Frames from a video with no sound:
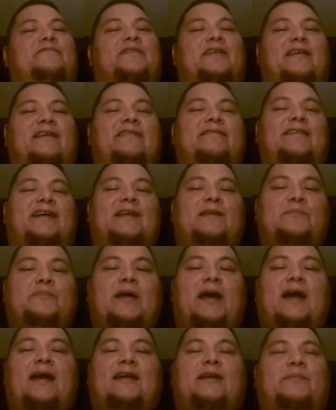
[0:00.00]
very laid
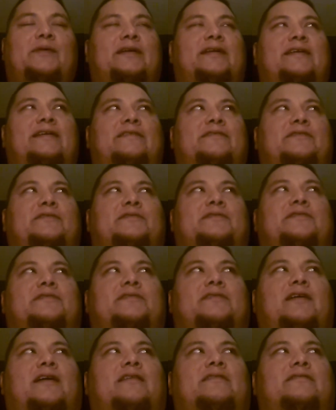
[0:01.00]
back, and my kids are
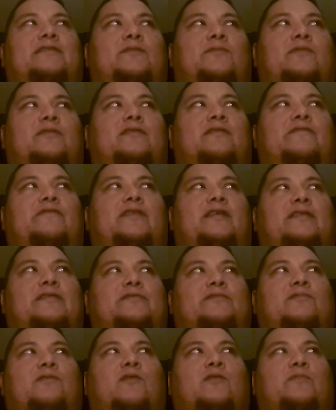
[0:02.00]
just kind of like, what the fuck
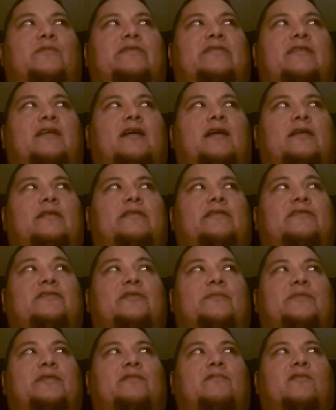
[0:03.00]
is wrong with that? There's
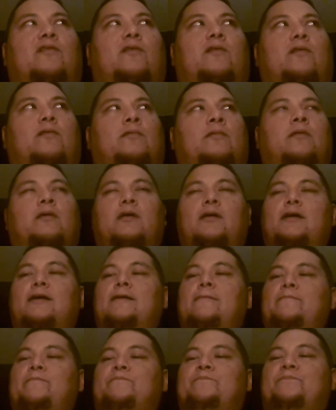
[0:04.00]
something wrong.
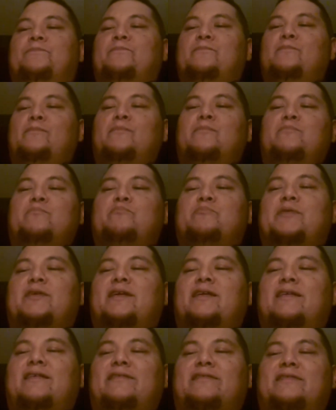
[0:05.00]

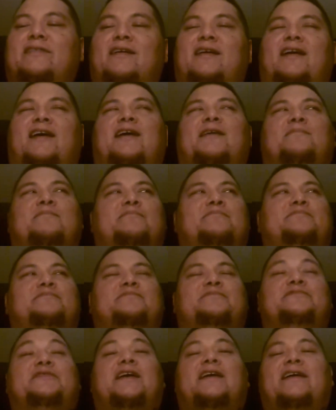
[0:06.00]
Because I'm
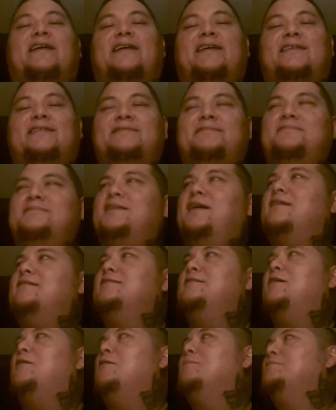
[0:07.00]
very, I
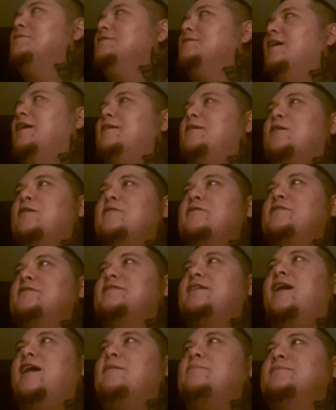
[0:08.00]
don't know, I'm just kind of over the
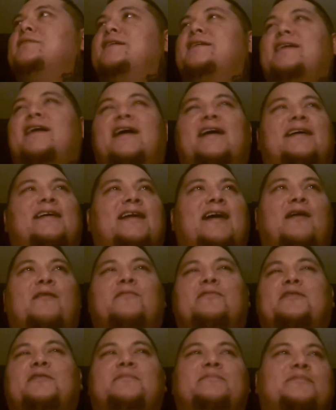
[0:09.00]
top, like hanging out
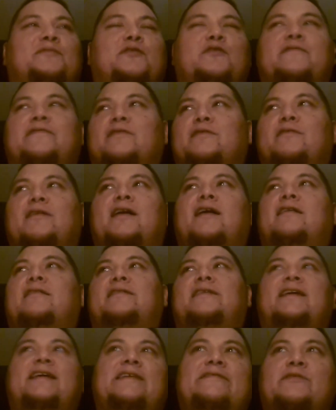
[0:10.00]
with them, goofing
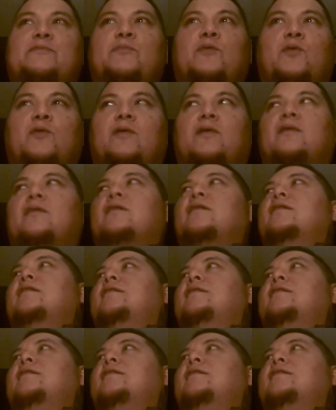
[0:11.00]
around even more,